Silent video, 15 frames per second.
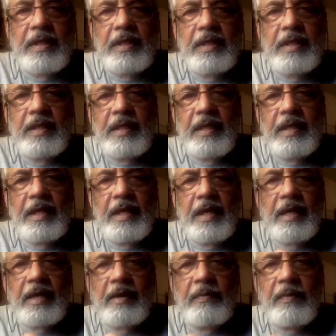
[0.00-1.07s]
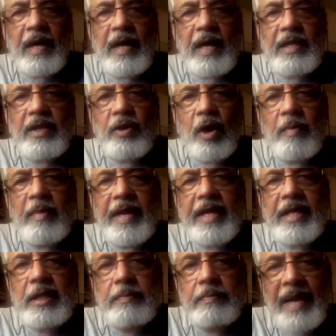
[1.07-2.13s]
is, one doesn't normally
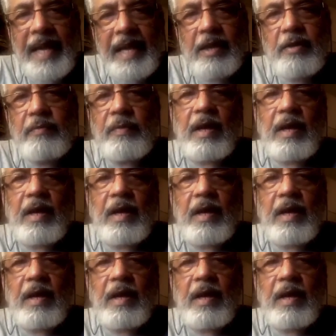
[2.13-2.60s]
expect.